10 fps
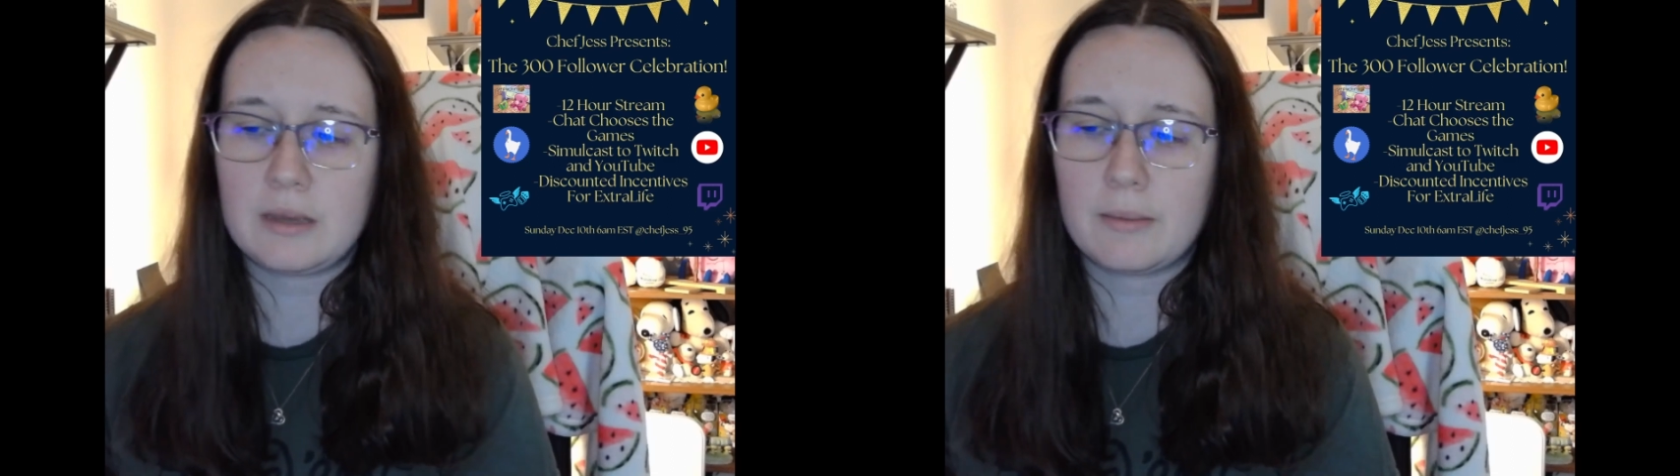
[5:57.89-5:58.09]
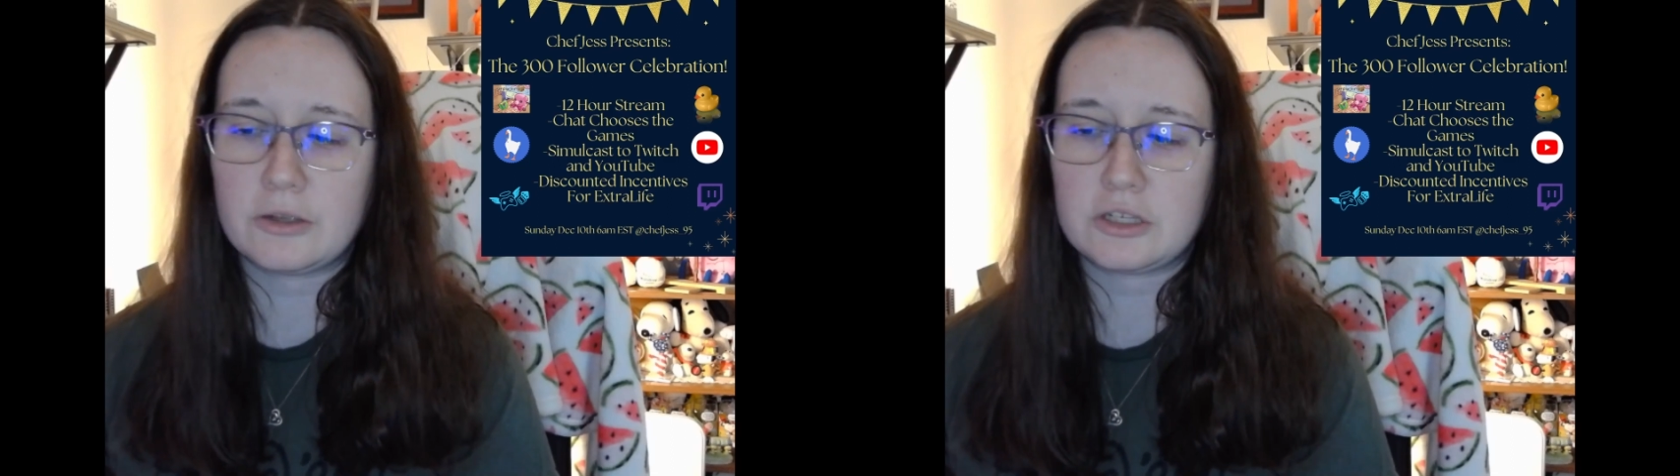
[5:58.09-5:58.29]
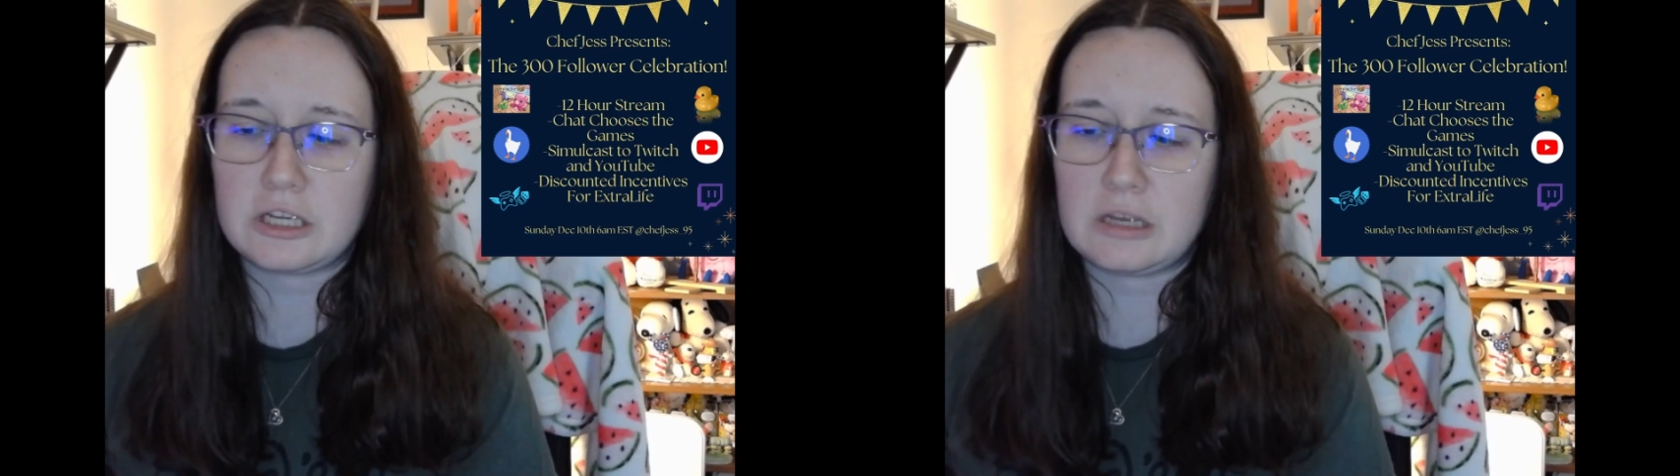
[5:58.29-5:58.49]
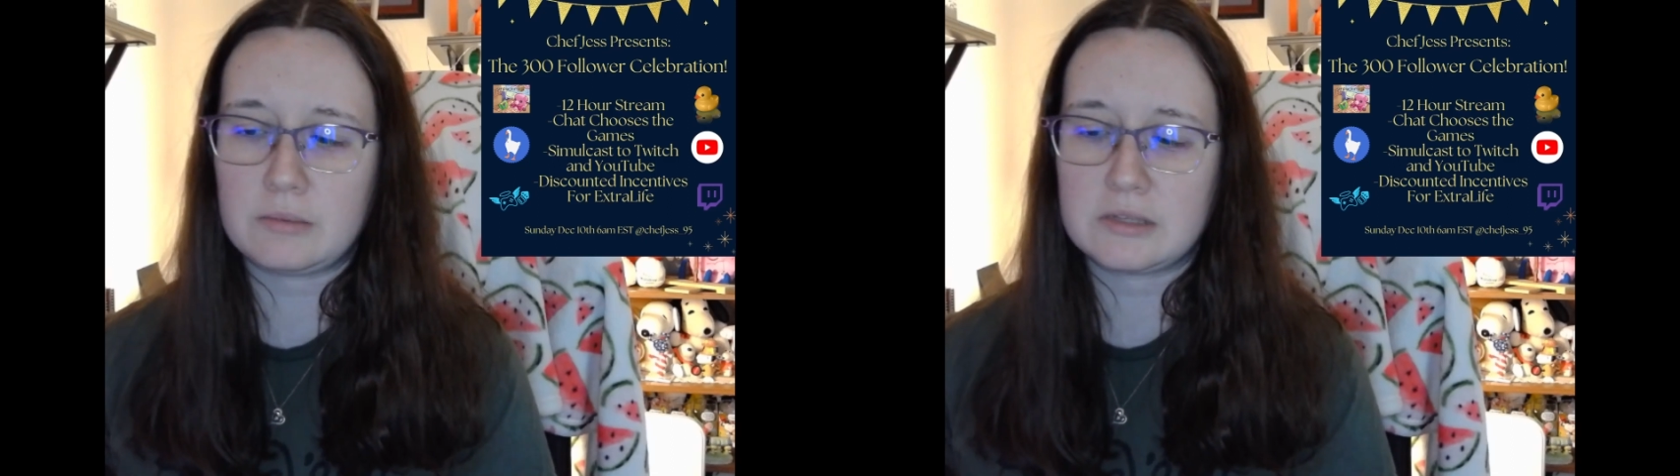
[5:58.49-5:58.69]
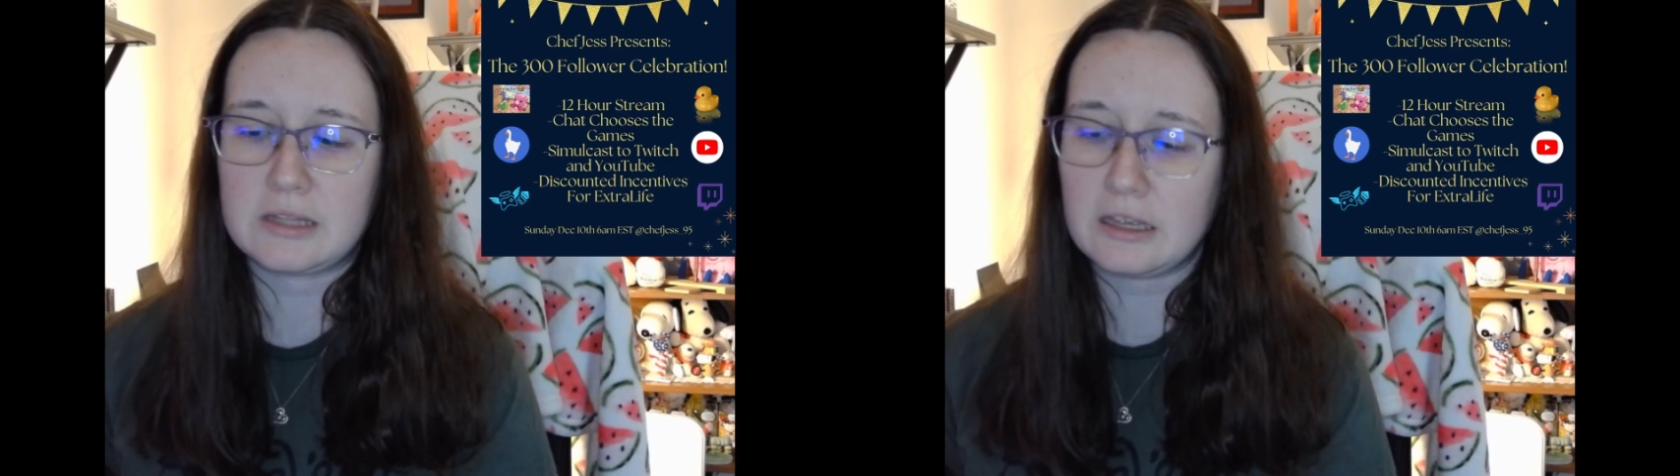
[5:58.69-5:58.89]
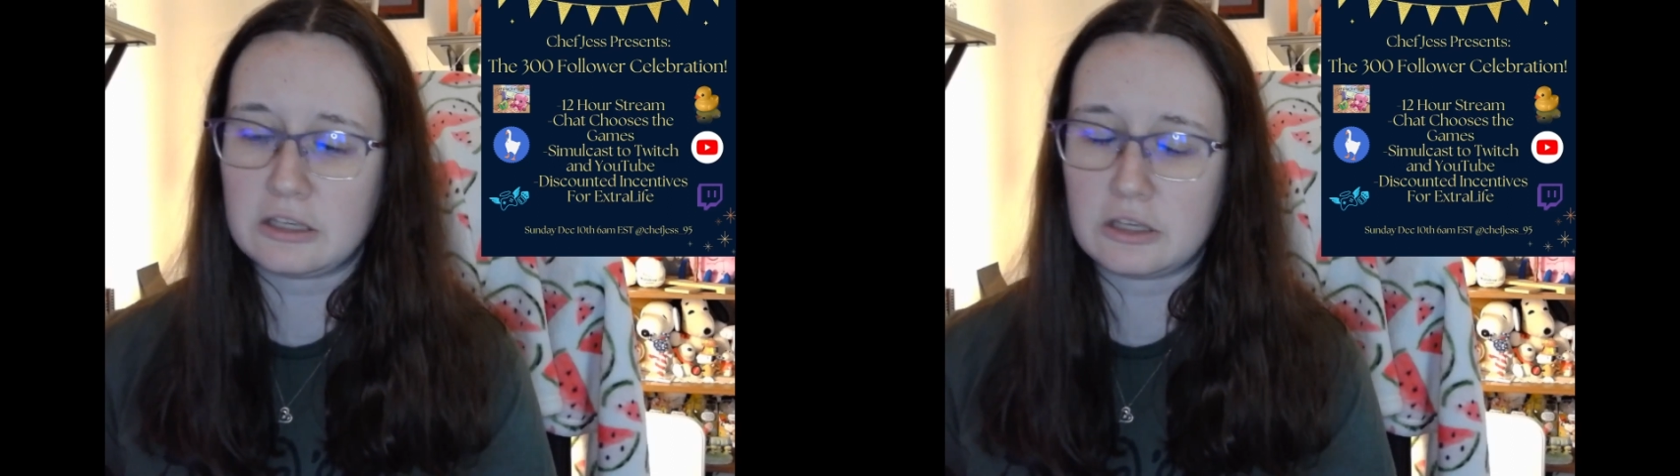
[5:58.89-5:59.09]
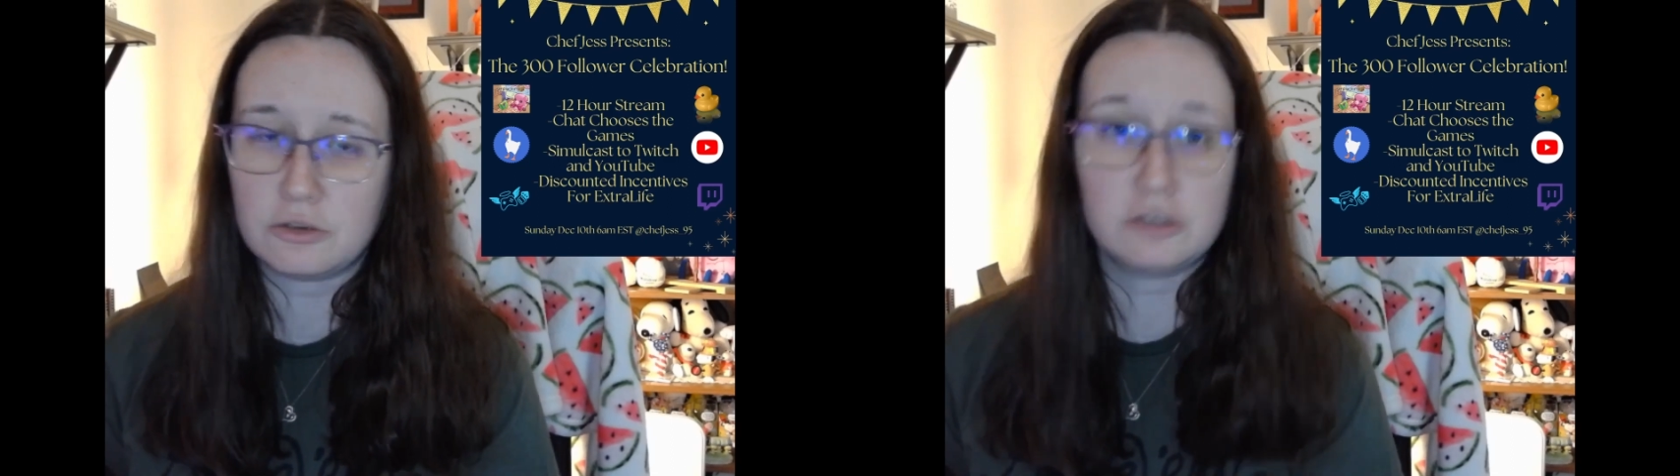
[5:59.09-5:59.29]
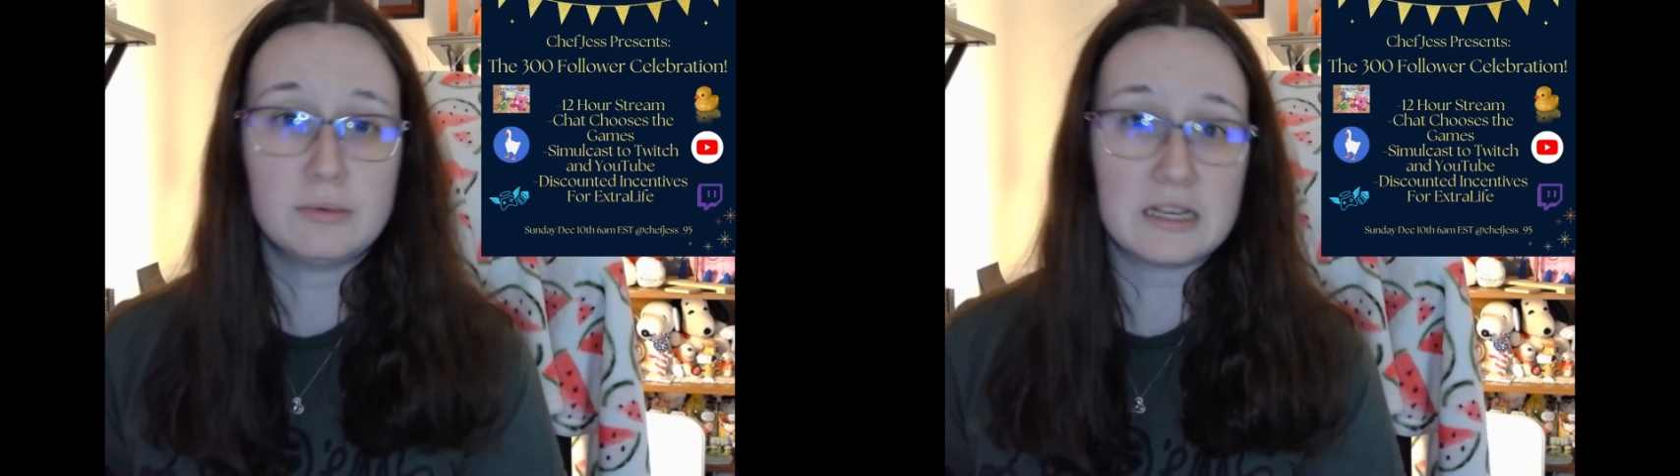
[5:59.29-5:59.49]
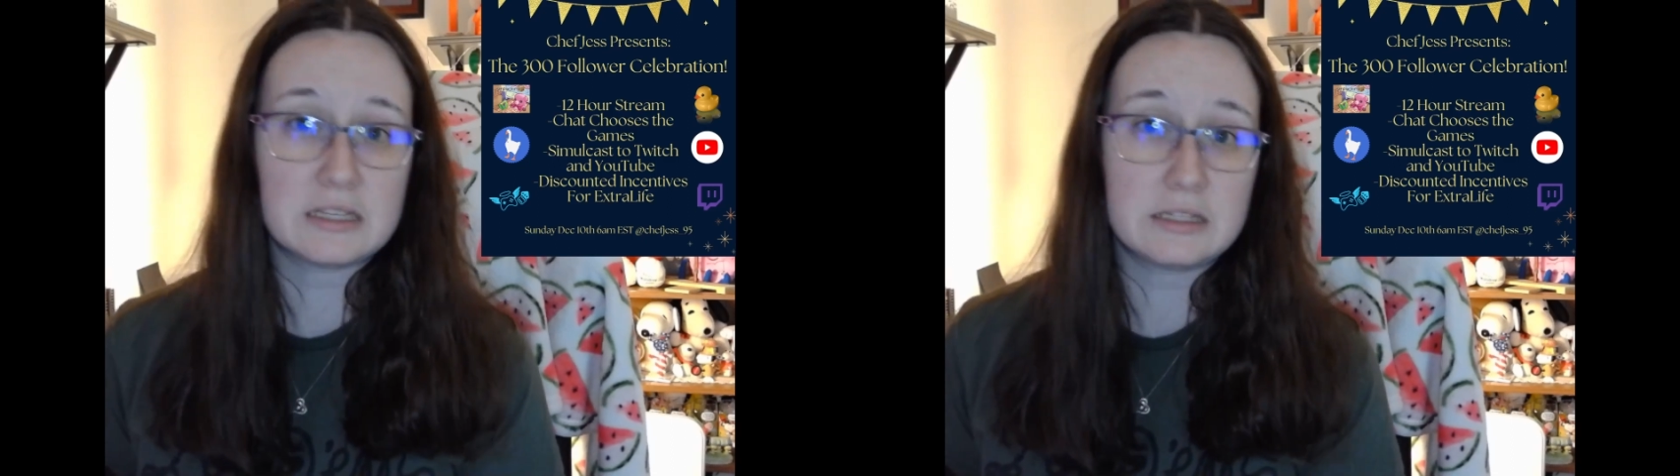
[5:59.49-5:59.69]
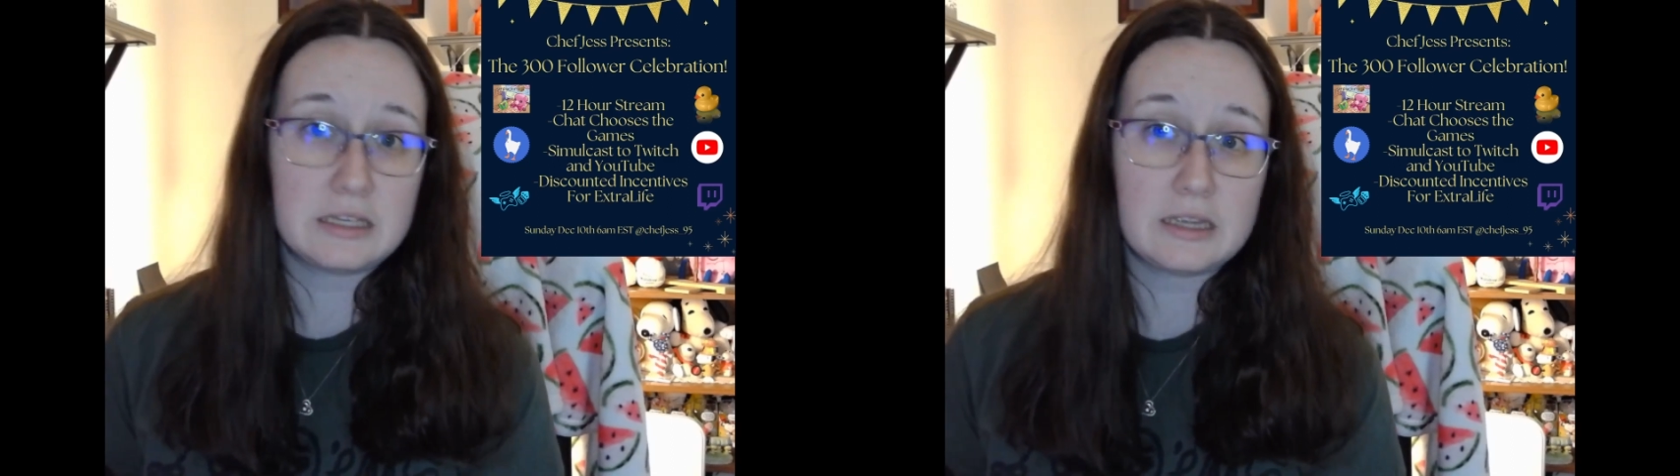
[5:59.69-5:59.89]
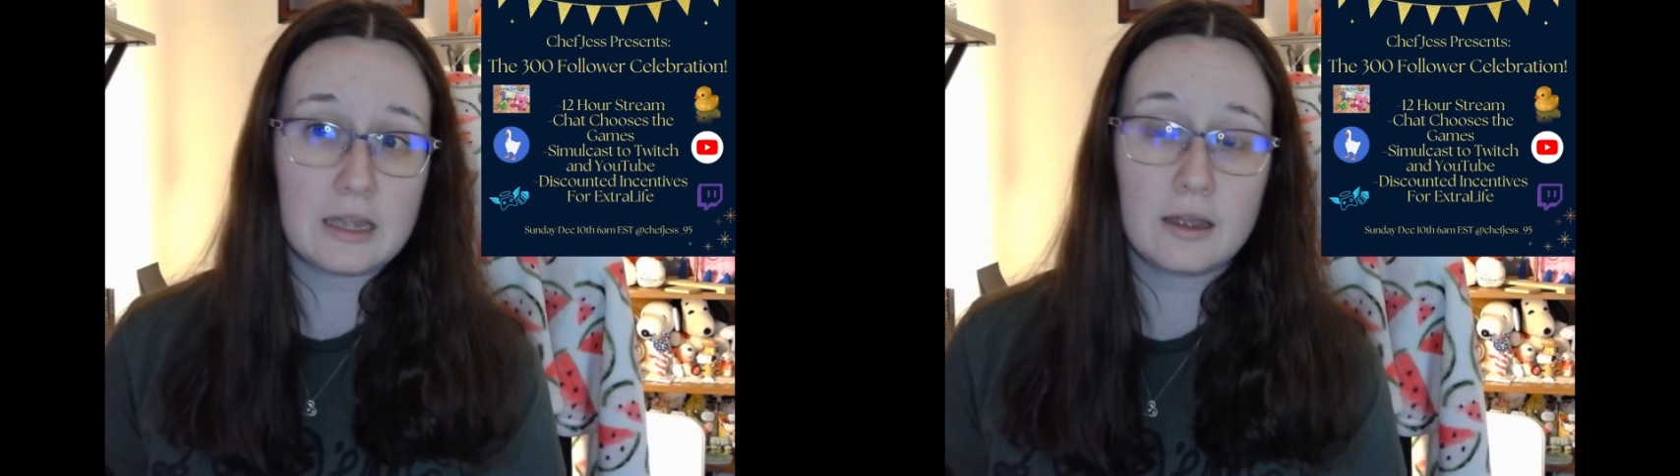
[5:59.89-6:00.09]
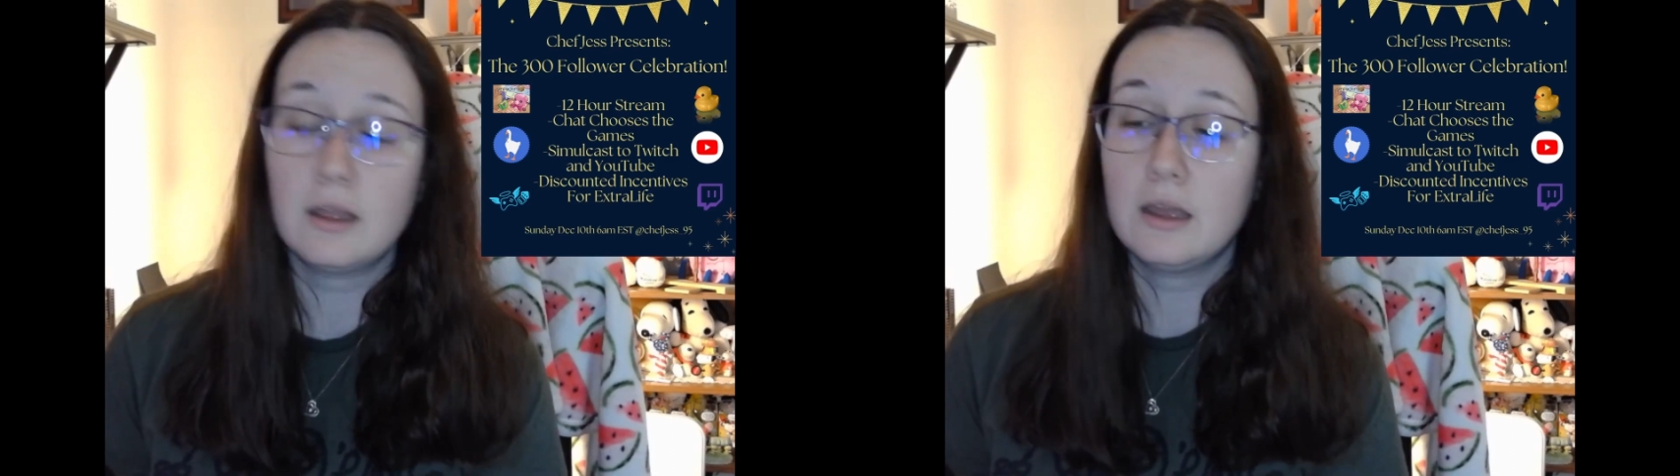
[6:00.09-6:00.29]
a bunch of games that YouTube hasn't seen yet,